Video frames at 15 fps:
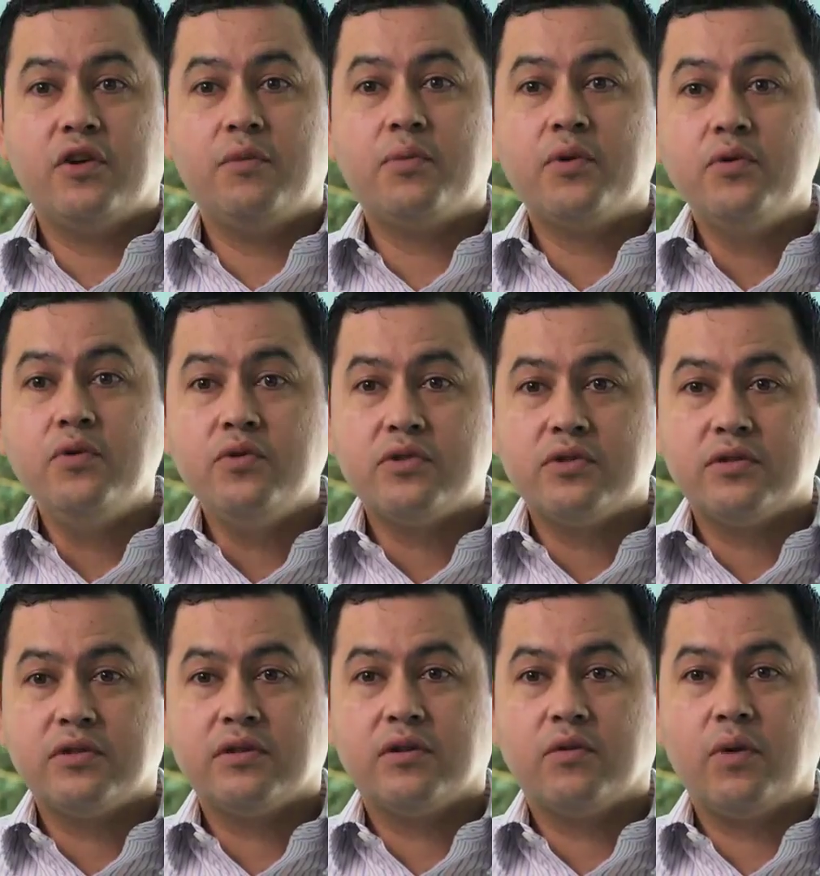is going to
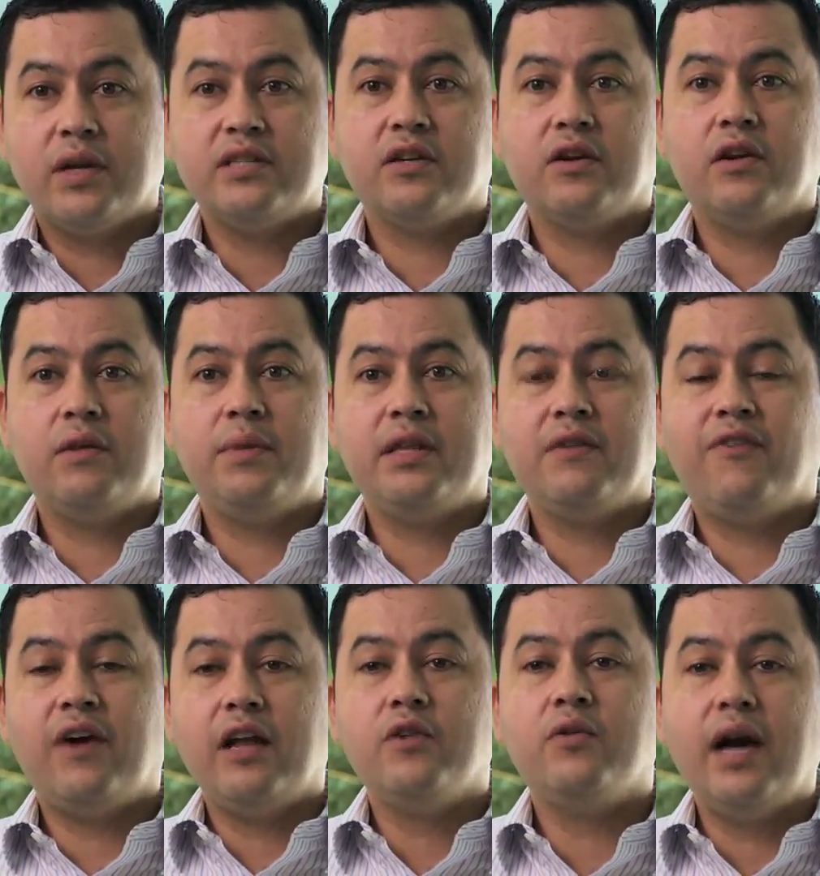produce? What is going to be the
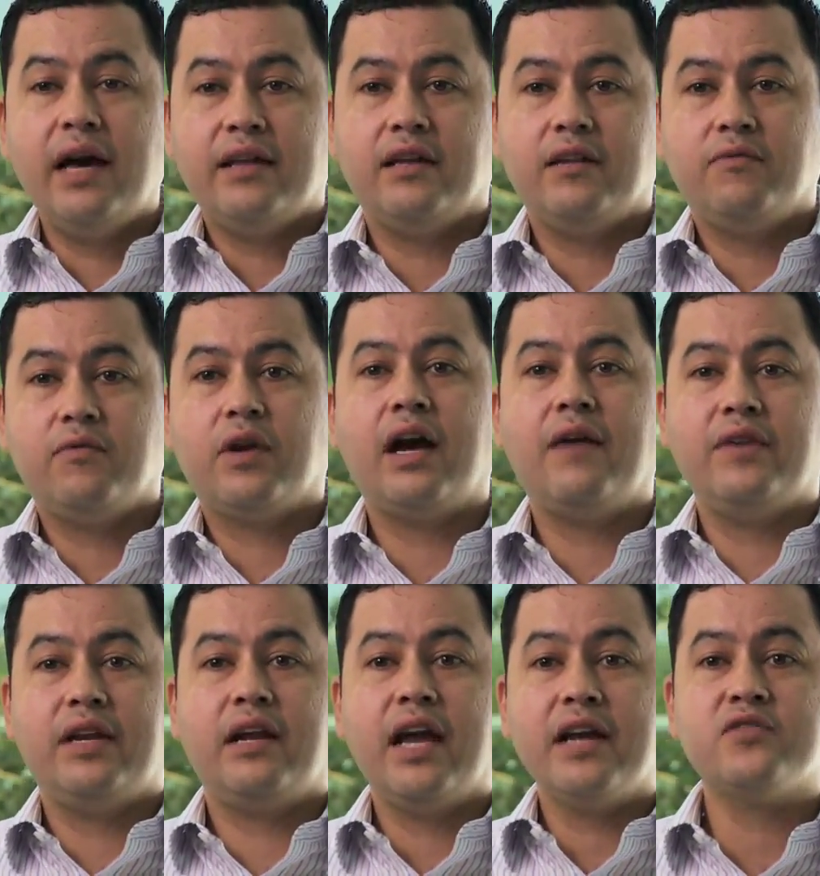value added for
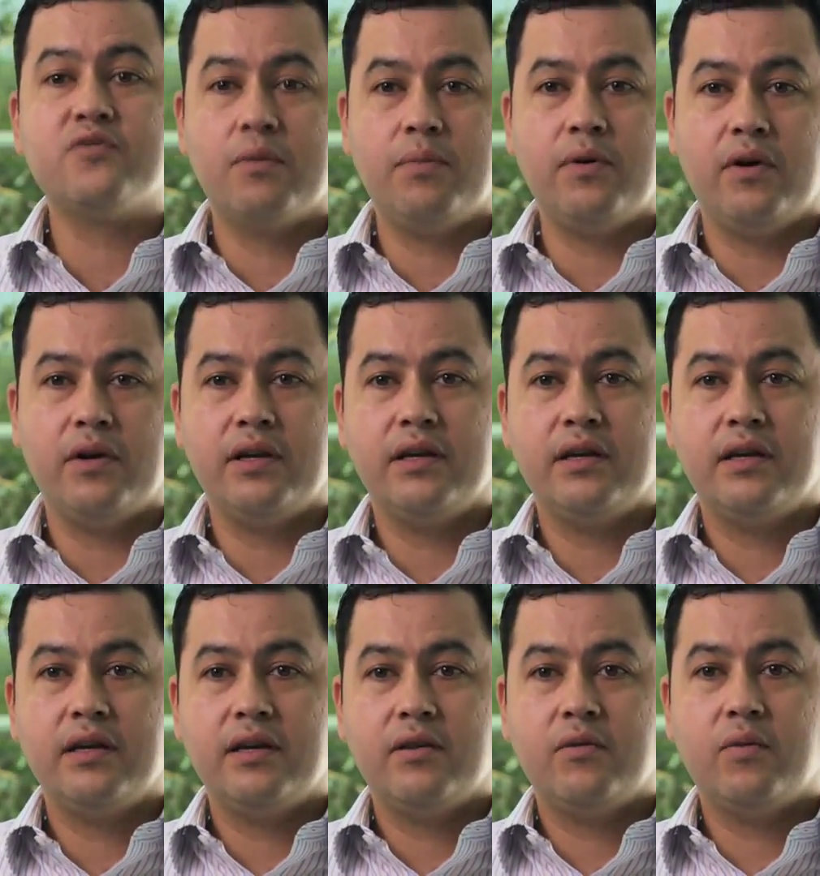having an extra employee?
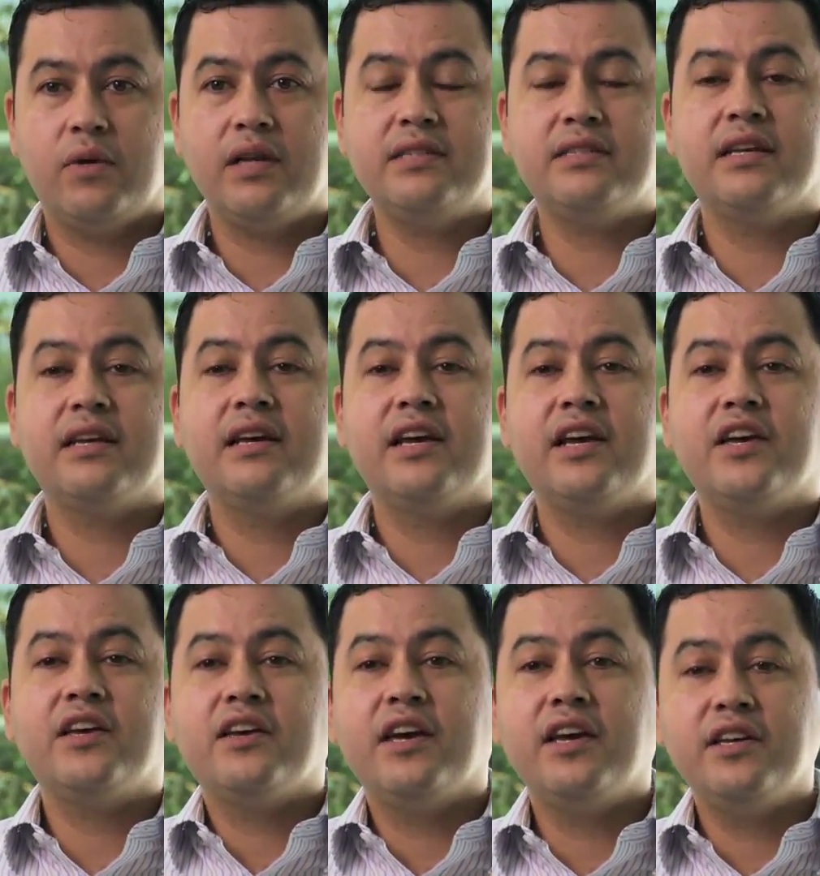What is
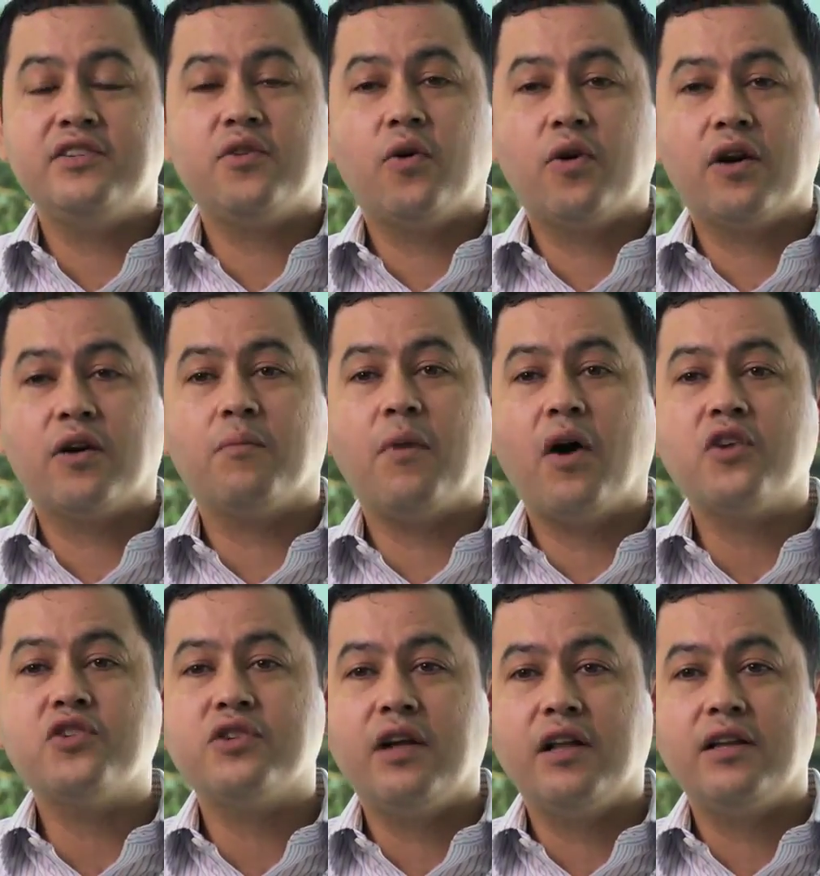his or her
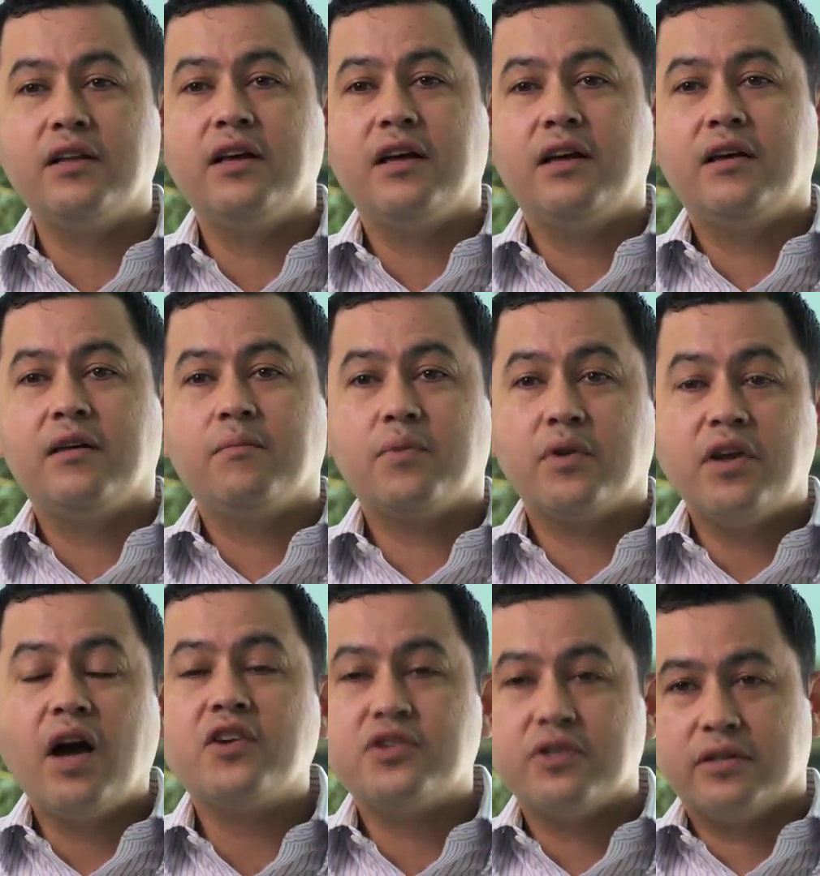marginal
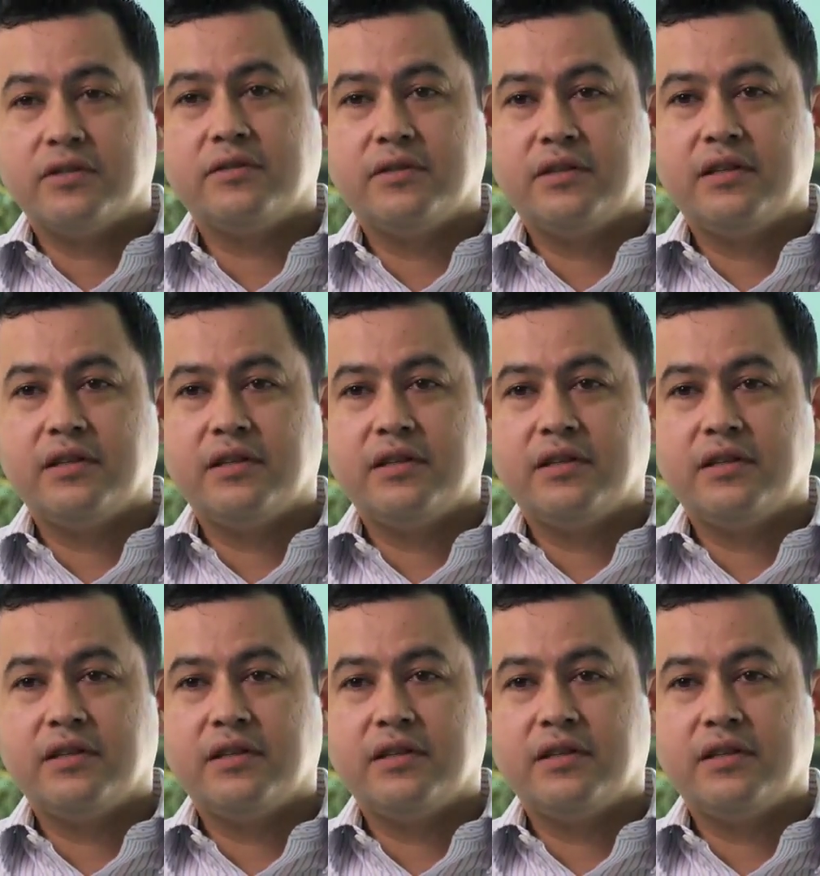production?